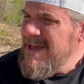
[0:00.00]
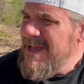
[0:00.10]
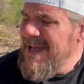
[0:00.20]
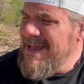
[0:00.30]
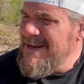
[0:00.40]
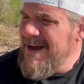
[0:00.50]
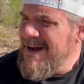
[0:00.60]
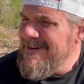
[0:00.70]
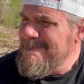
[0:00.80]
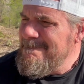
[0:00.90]
And
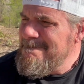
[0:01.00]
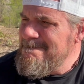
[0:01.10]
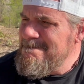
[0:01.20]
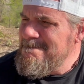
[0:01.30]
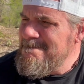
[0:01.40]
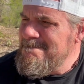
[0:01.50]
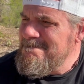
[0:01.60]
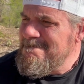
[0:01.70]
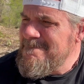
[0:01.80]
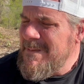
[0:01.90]
I
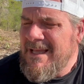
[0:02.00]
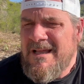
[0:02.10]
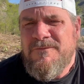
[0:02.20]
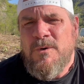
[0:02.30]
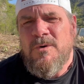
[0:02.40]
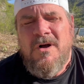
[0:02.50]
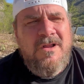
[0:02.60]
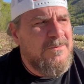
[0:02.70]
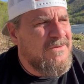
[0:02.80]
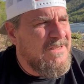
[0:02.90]
got a phone call.
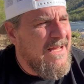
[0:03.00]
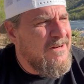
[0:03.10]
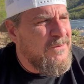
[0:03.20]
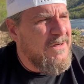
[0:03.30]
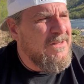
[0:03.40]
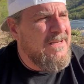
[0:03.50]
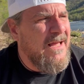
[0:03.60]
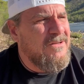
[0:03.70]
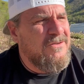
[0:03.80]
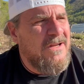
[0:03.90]
I'm sitting out in front of the
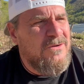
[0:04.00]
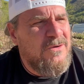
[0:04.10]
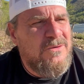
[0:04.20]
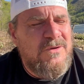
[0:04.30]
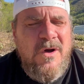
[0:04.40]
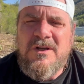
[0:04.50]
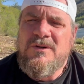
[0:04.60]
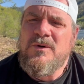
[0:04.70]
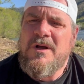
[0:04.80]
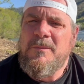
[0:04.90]
Dollar General talking
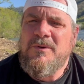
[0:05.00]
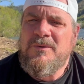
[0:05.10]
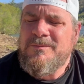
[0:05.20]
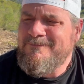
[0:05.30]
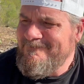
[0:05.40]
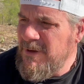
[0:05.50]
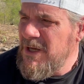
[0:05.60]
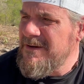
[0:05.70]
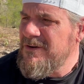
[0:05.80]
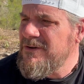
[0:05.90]
to a couple
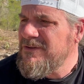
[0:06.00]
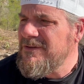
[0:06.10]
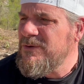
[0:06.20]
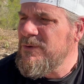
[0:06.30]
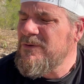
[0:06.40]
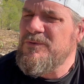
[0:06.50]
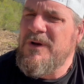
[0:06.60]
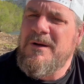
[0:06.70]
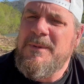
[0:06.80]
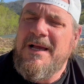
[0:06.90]
hikers and doing some
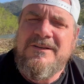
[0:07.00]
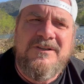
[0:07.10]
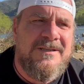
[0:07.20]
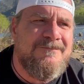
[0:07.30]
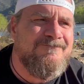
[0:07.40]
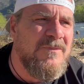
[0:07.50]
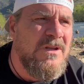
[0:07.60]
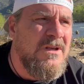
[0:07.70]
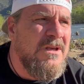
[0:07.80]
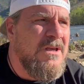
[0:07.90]
trail magic,
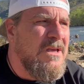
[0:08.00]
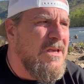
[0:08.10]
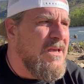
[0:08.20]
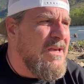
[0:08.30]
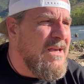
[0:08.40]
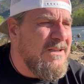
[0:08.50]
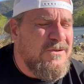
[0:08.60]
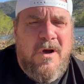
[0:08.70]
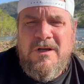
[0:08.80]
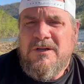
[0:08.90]
and
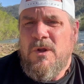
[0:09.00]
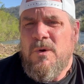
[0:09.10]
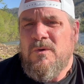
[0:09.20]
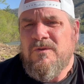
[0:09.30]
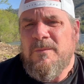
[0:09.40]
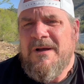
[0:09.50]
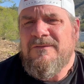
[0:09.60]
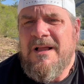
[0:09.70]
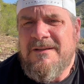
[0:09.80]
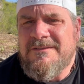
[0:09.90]
talking to locals about
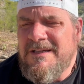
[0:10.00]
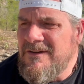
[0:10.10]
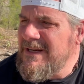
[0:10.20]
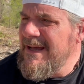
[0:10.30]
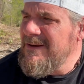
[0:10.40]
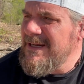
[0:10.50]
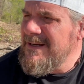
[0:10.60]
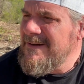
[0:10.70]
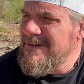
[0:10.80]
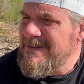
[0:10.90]
volunteering out here.